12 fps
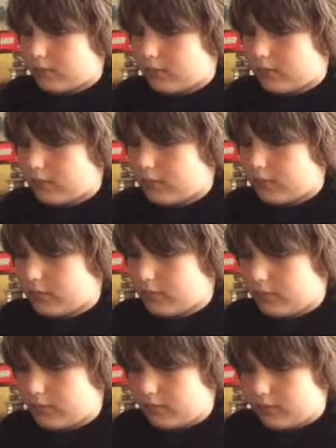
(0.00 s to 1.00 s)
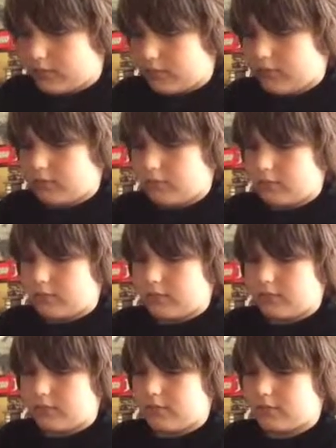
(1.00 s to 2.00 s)

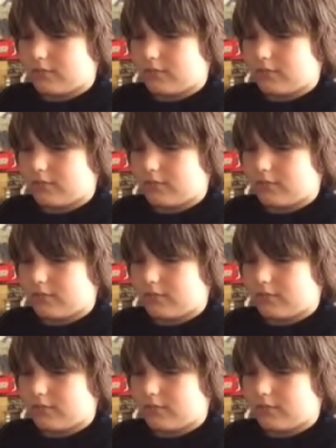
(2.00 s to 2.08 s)
The person shown says nothing.